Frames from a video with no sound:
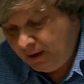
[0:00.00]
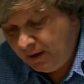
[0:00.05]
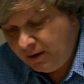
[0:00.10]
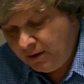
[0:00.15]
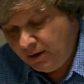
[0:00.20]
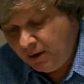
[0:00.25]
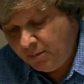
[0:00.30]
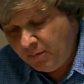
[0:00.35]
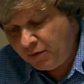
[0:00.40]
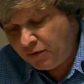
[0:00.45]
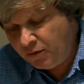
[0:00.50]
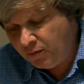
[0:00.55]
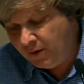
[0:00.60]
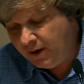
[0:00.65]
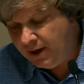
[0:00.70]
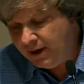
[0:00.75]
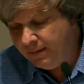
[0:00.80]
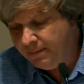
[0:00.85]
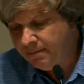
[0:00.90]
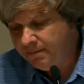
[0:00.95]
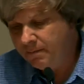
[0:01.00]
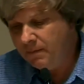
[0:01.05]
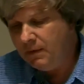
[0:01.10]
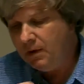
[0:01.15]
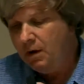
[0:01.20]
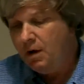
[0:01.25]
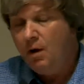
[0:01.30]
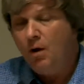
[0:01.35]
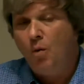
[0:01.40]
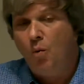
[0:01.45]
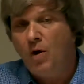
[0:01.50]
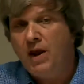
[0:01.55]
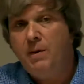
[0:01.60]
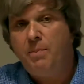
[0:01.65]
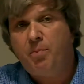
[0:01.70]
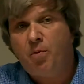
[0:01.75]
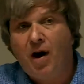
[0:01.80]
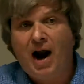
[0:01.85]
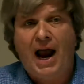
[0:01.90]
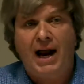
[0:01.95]
Number 3, we
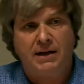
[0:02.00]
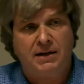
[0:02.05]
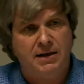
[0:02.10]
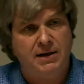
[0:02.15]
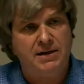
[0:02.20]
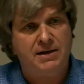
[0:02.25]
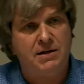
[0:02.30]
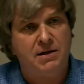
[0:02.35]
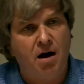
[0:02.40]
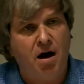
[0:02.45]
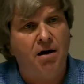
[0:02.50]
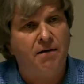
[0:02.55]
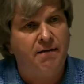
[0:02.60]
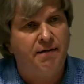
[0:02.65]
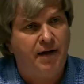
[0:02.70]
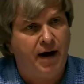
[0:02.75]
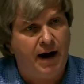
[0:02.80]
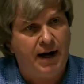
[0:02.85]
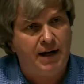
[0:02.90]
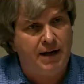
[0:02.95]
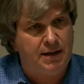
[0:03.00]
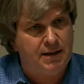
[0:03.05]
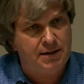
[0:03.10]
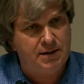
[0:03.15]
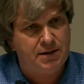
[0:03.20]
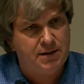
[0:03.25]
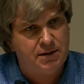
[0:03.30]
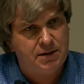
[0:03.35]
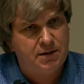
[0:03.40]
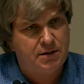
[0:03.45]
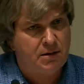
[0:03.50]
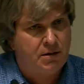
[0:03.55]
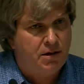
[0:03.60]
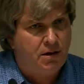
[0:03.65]
practice nonviolence.